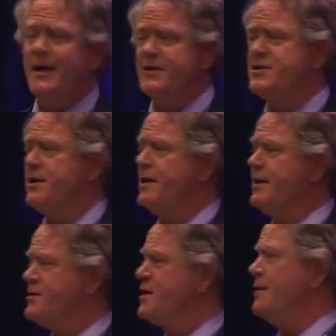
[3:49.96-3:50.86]
it still
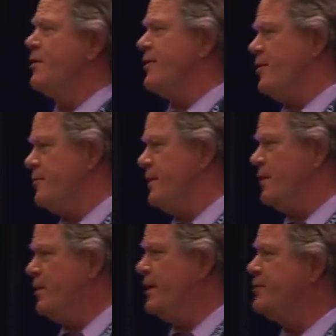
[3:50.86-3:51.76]
is chemotherapy,
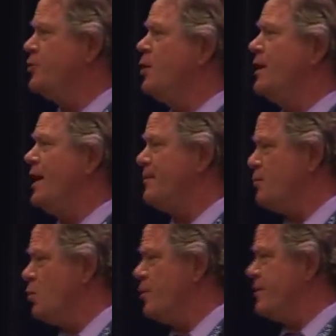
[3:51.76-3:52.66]
and we need to do a lot
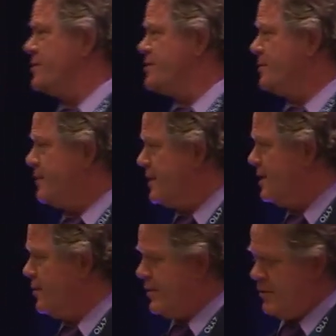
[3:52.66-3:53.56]
more than simply
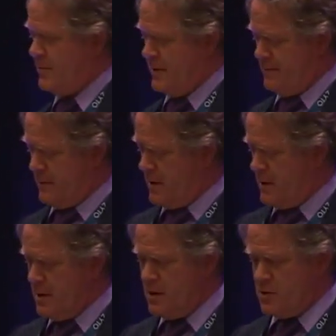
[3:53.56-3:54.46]
chemotherapy.
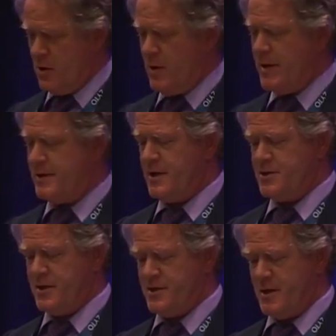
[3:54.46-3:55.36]
So I want to
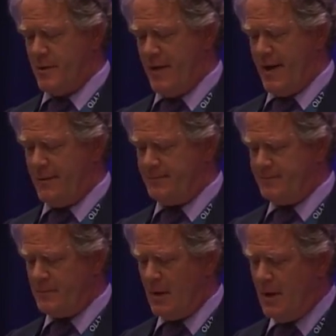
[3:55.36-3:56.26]
touch on some of
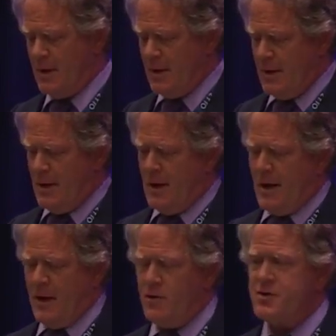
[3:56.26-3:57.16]
that.
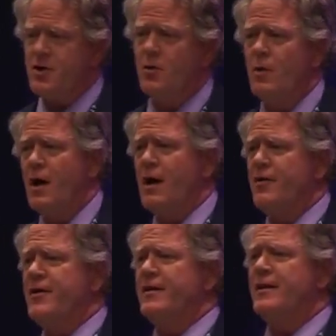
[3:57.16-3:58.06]
I
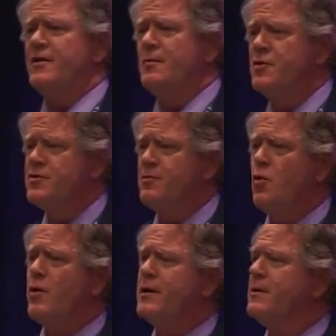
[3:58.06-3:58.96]
also think that the most
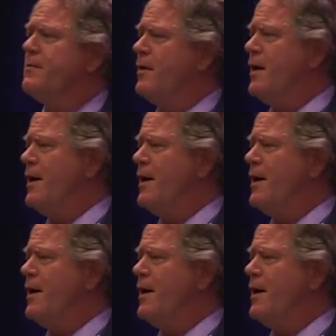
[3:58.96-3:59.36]
important